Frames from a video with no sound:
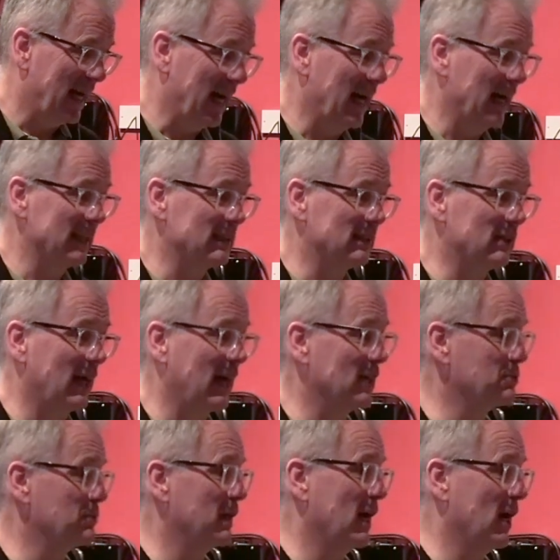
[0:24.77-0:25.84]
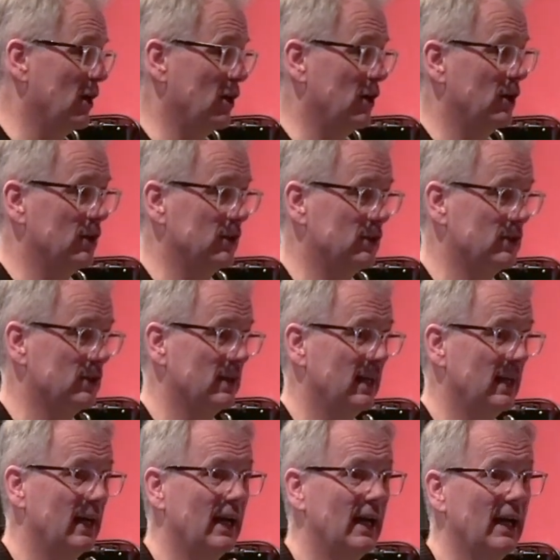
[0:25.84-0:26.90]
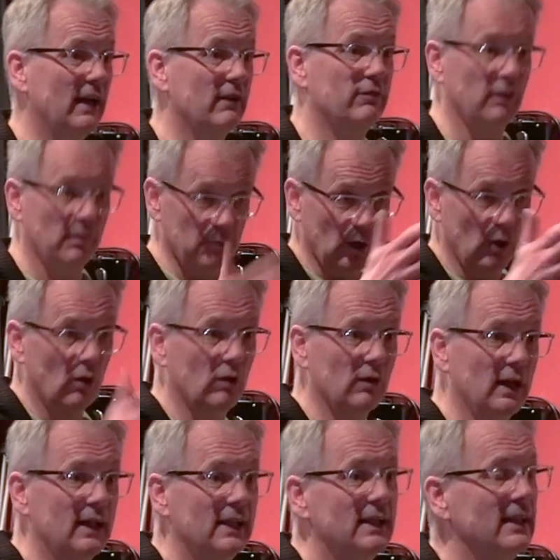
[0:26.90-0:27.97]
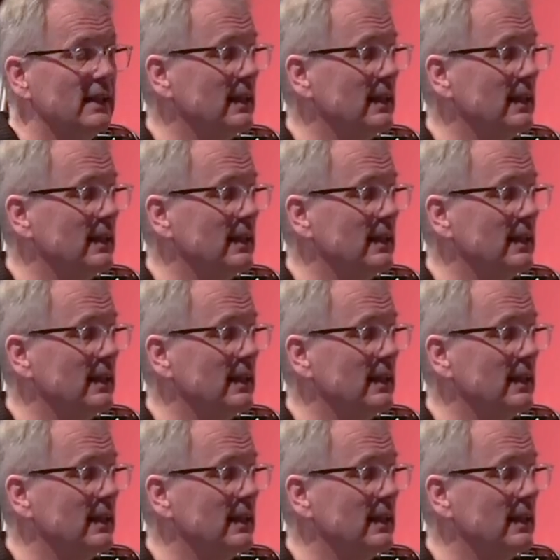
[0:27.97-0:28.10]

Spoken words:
And as we heard from Laura,